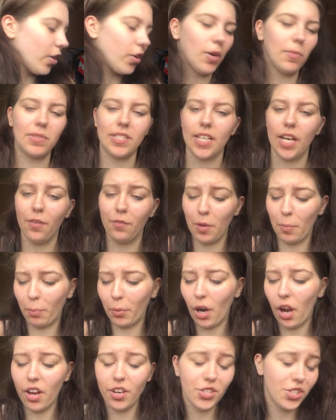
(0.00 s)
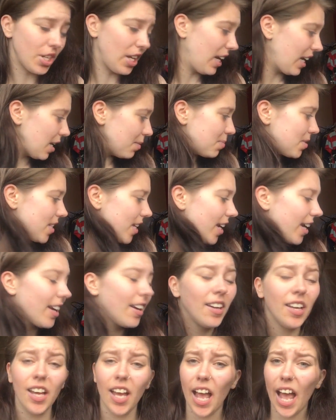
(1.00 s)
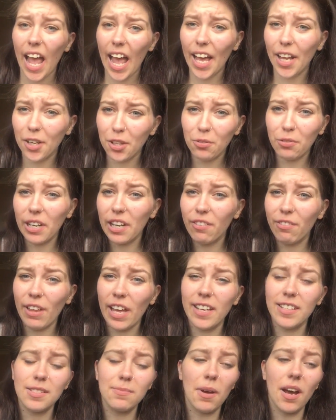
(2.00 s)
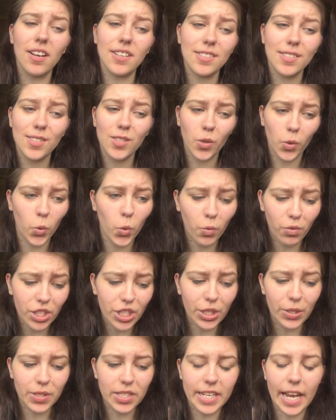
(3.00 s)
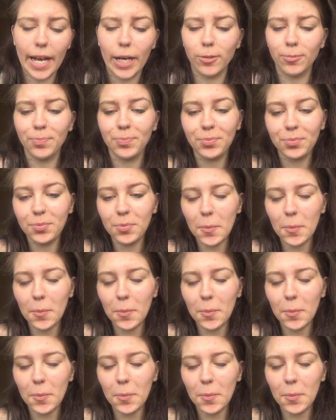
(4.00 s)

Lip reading: I got myself a brush, a lipstick, and 3 face masks, all reduced down.